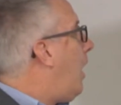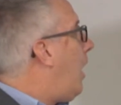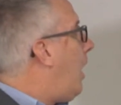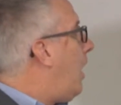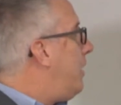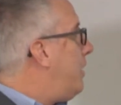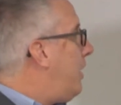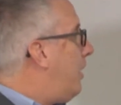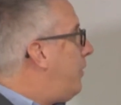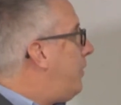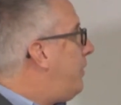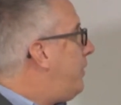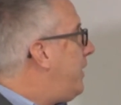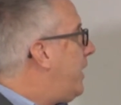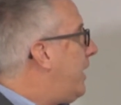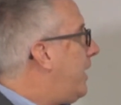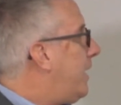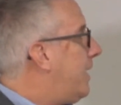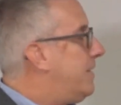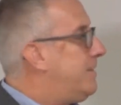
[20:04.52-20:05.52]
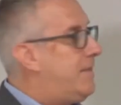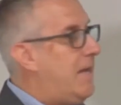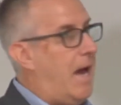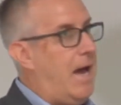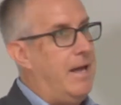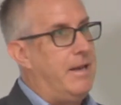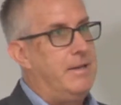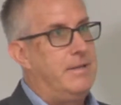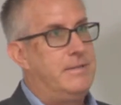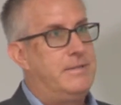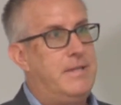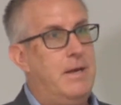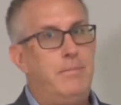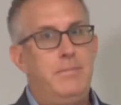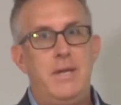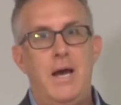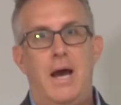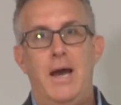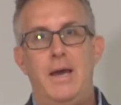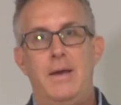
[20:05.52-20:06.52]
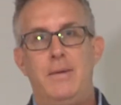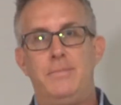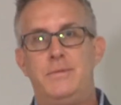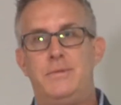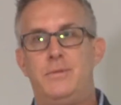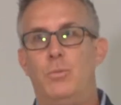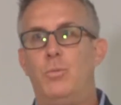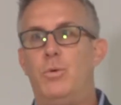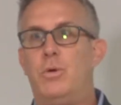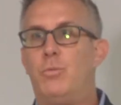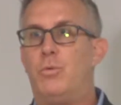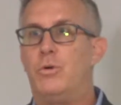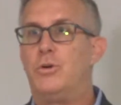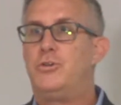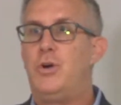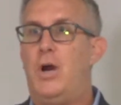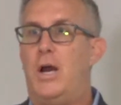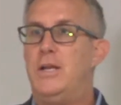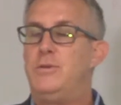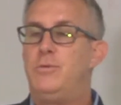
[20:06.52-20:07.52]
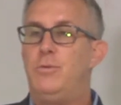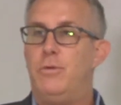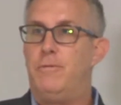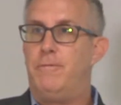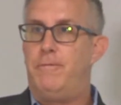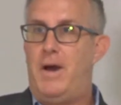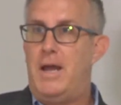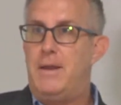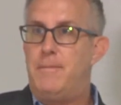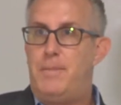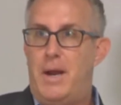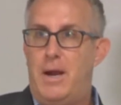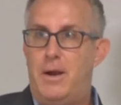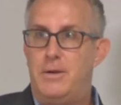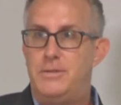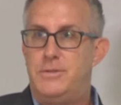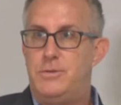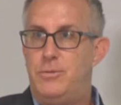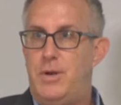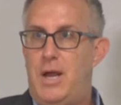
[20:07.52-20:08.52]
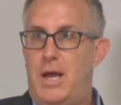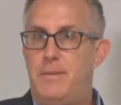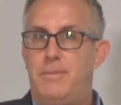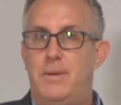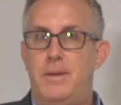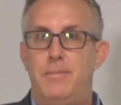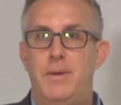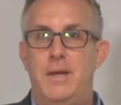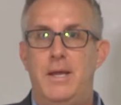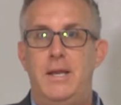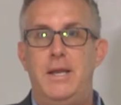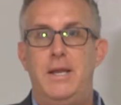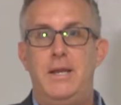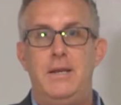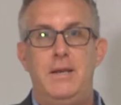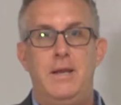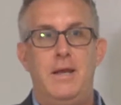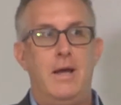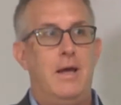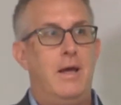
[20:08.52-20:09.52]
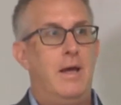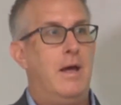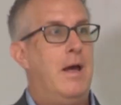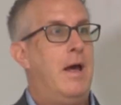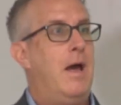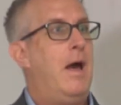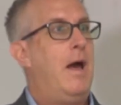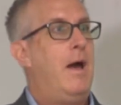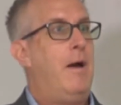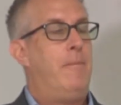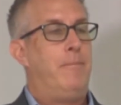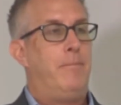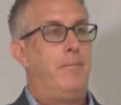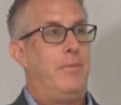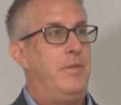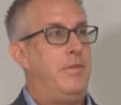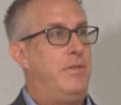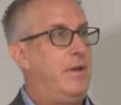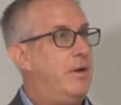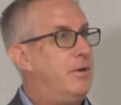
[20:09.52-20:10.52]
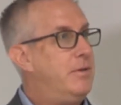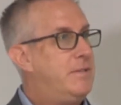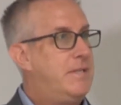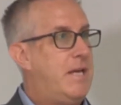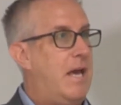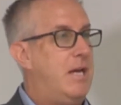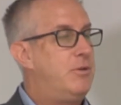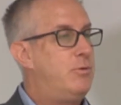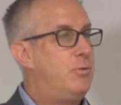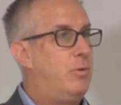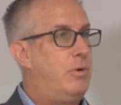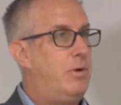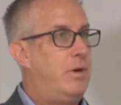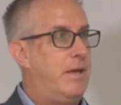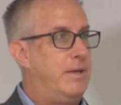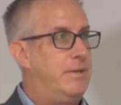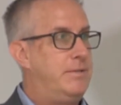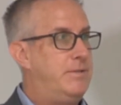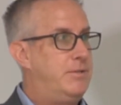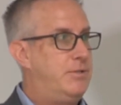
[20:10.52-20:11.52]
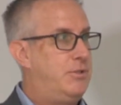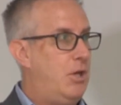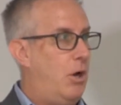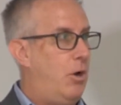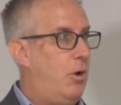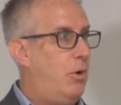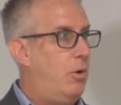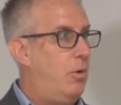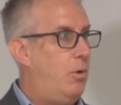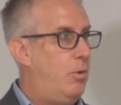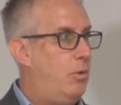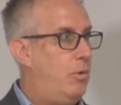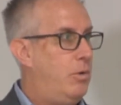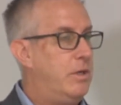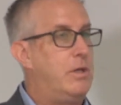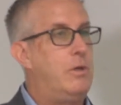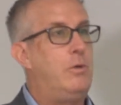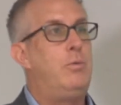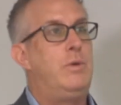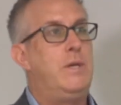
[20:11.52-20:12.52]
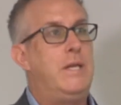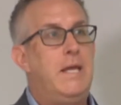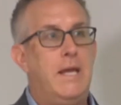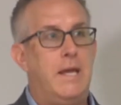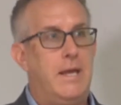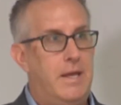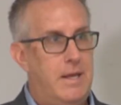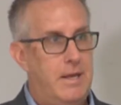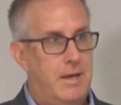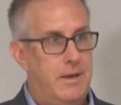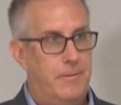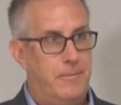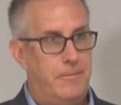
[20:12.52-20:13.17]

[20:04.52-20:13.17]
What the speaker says: Another thing is that sometimes when we're trying to invite parents to an IEP meeting, their schedule is so unique,